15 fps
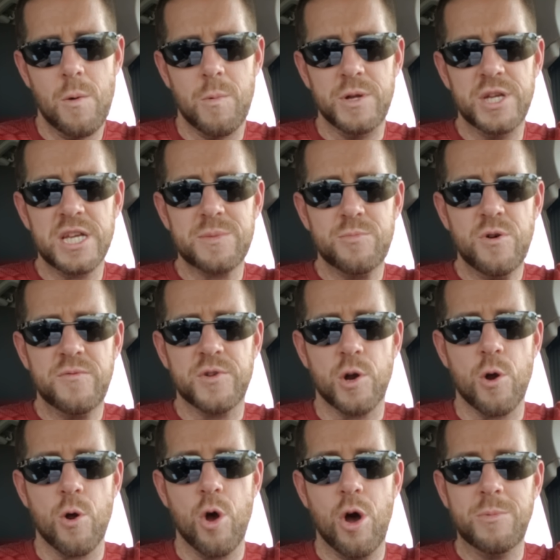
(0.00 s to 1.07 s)
We just moved to
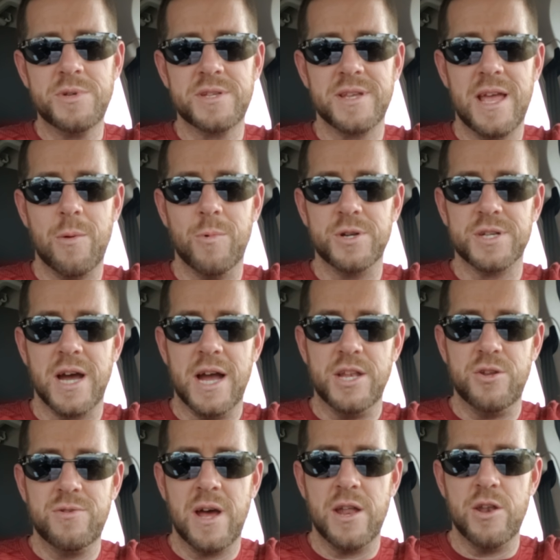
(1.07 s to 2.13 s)
her home state, which I
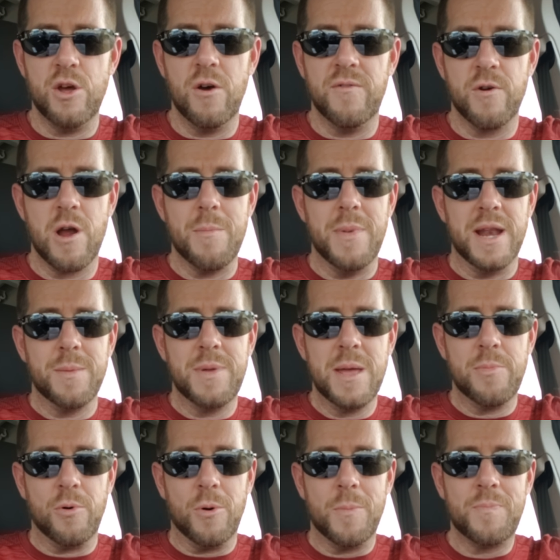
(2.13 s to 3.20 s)
do not know very many
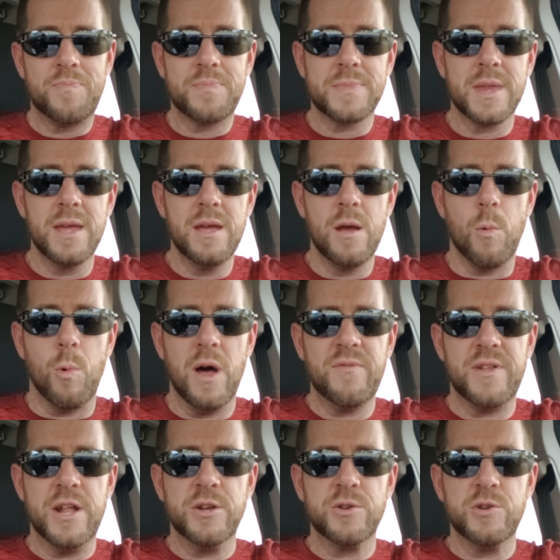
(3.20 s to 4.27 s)
people. Wife
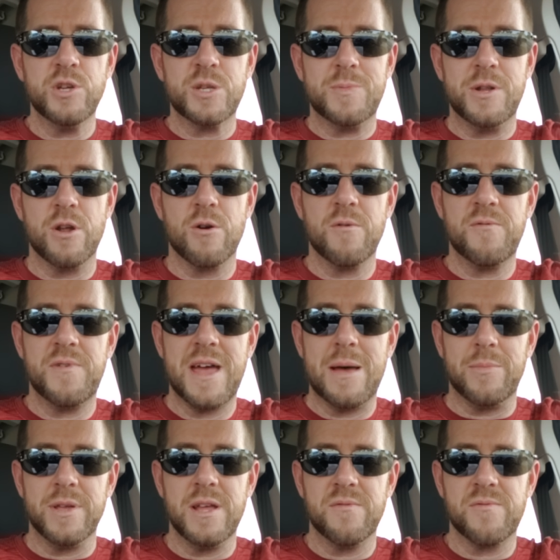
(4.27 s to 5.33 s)
had introduced me to her
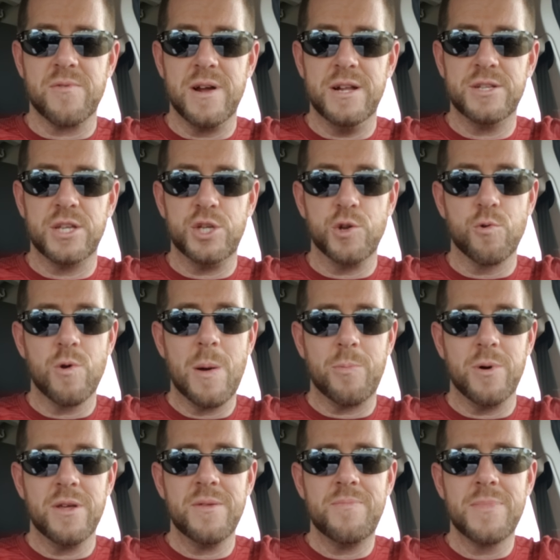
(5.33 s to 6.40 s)
family and friends that she grew
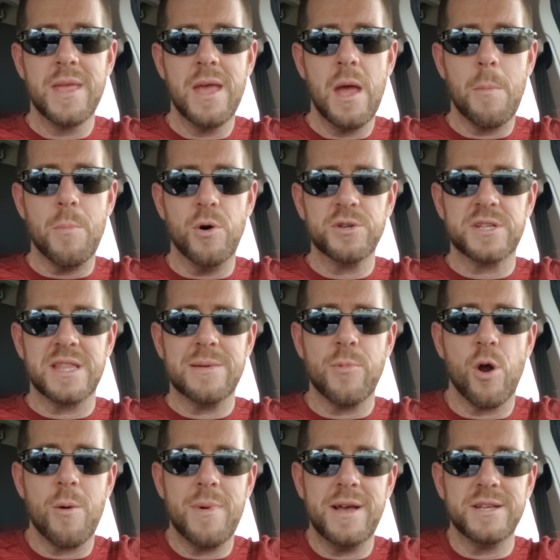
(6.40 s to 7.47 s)
up with. Most of them
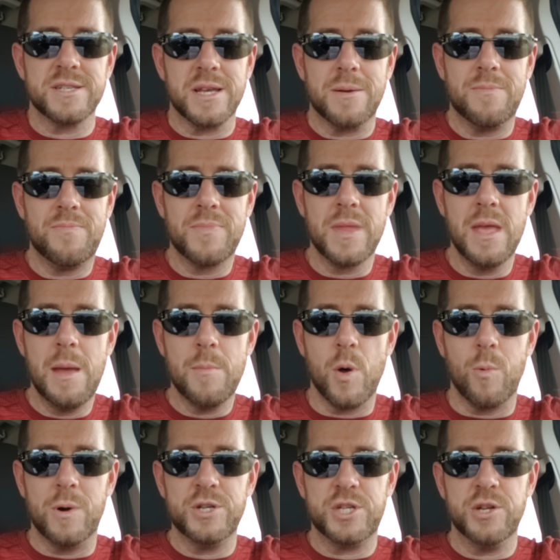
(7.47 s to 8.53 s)
are amazing.
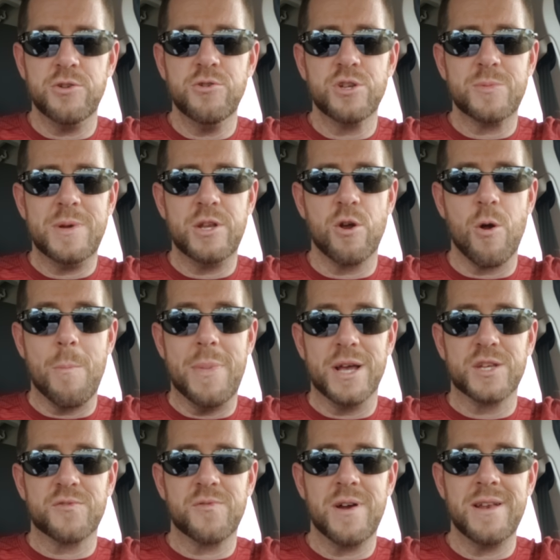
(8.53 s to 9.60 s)
But when she introduced me to her
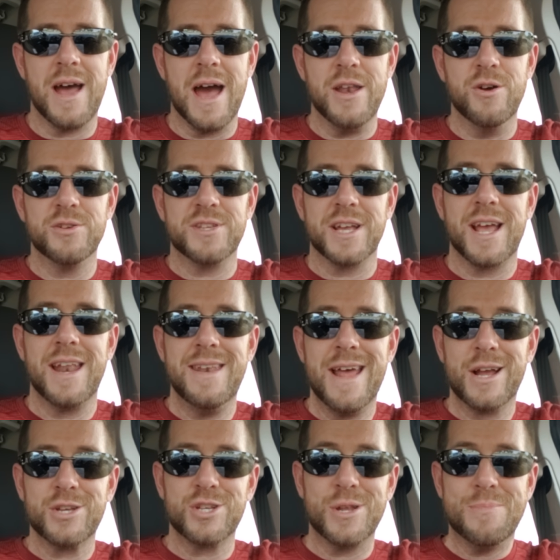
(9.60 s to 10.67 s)
best friend, I noticed a
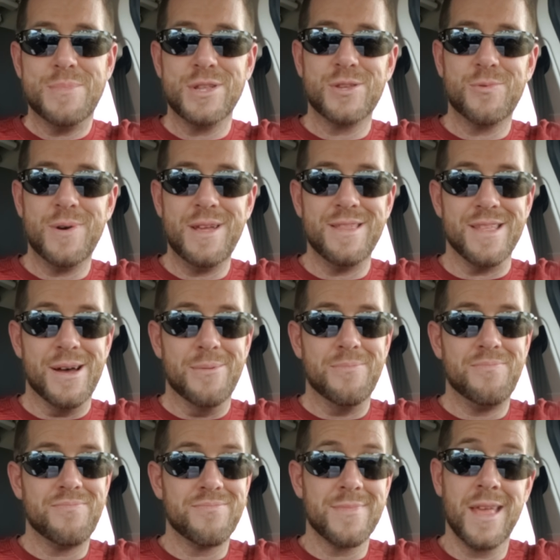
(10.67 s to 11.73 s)
connection between them.
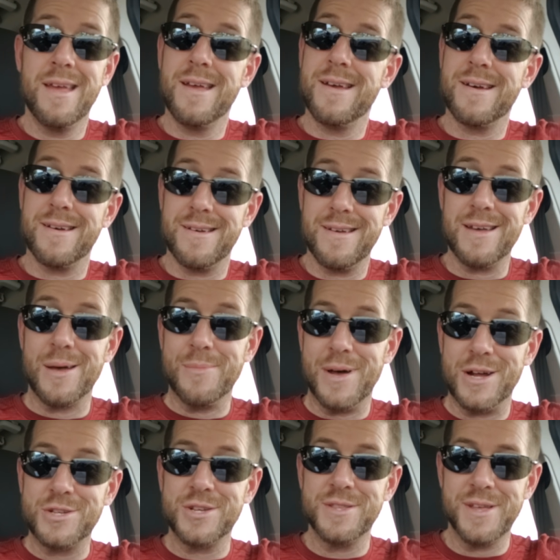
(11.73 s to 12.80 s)
Ah,
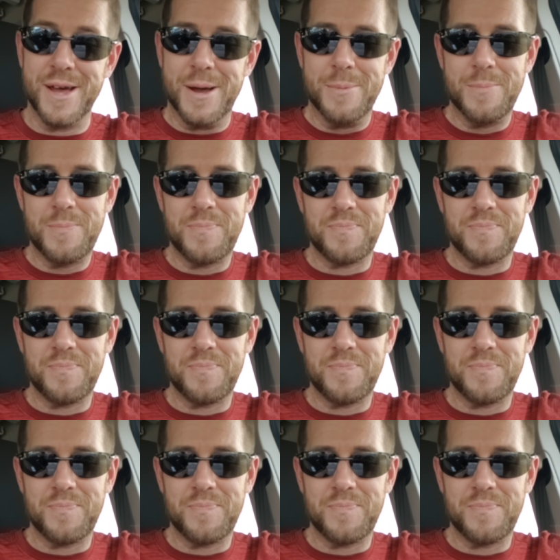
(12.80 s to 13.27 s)
imagine that.